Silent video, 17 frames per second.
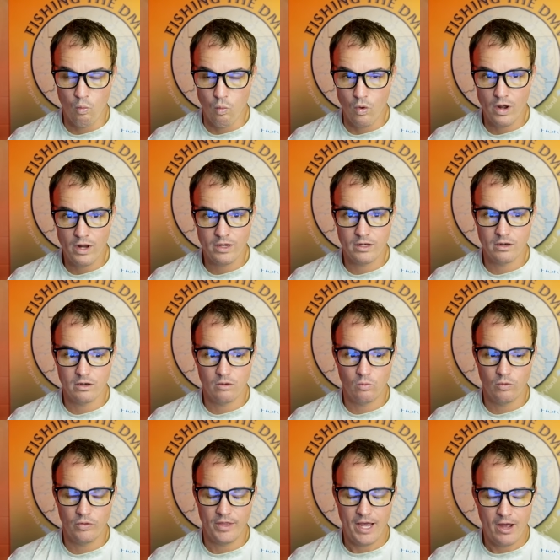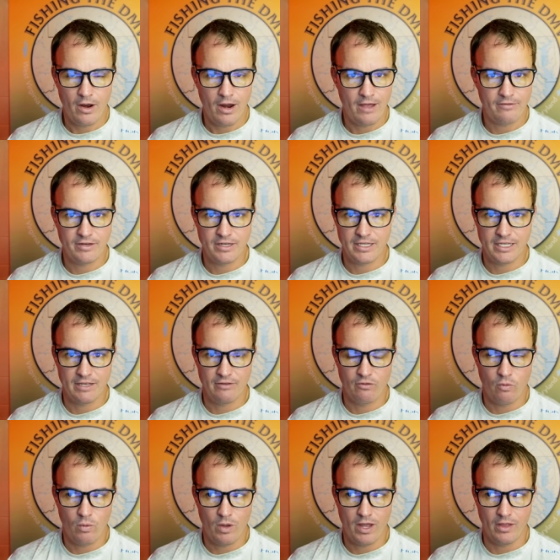What, without having to
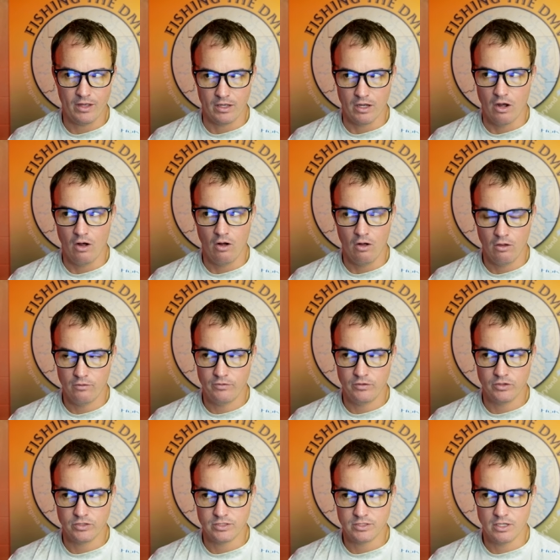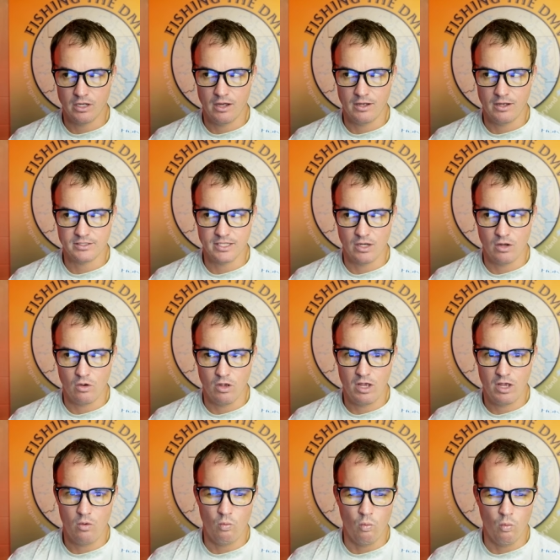give away like all of your sauce, like,
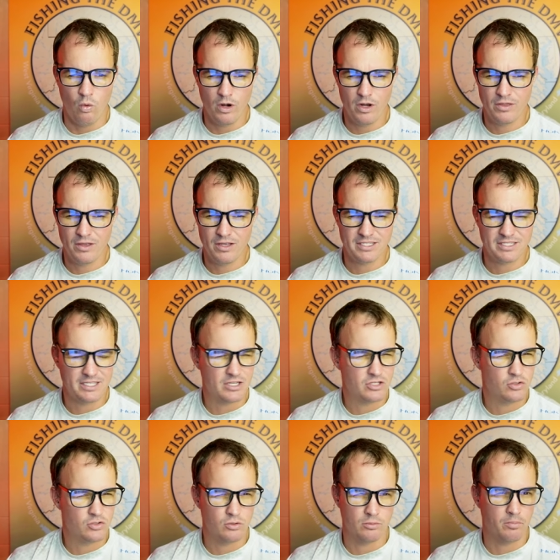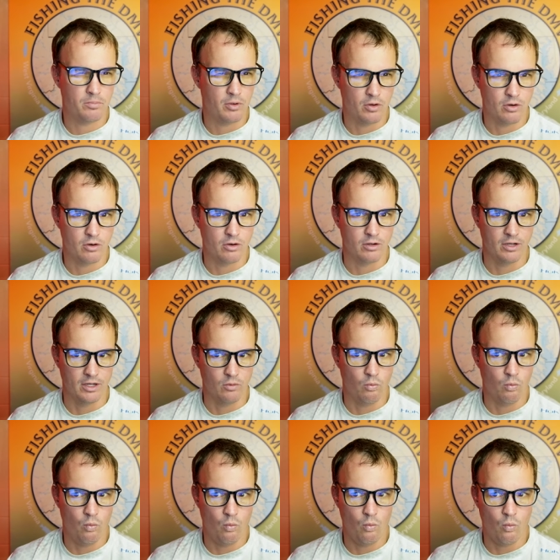what do you think sets you apart? Like,
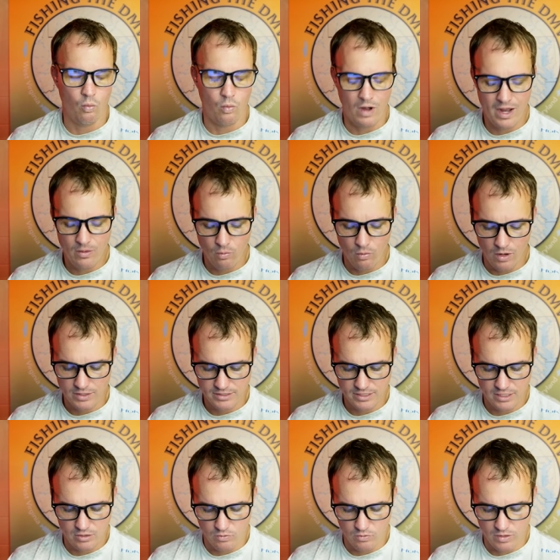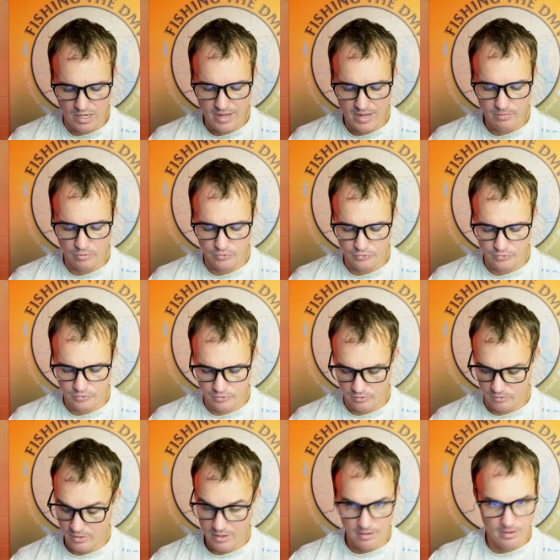why was it you were able to